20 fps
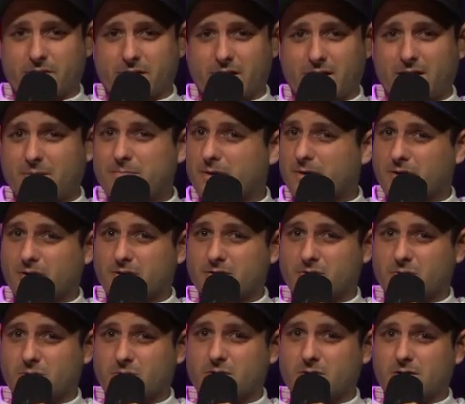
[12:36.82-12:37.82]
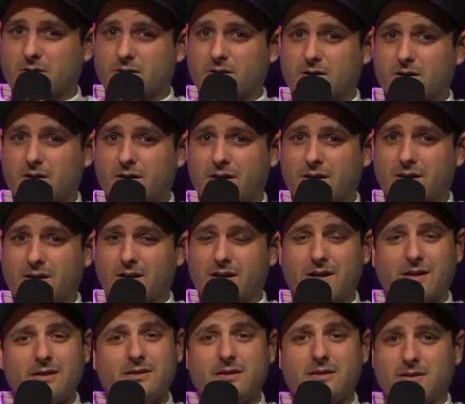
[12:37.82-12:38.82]
And I'm married to an
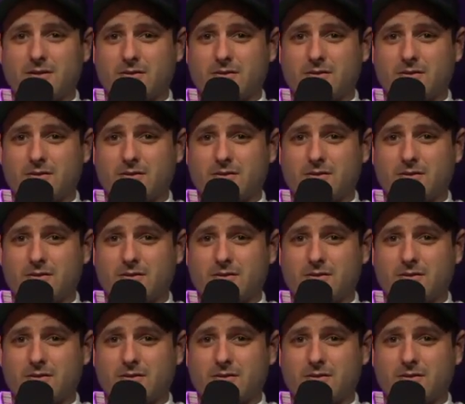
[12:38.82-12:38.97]
Indian.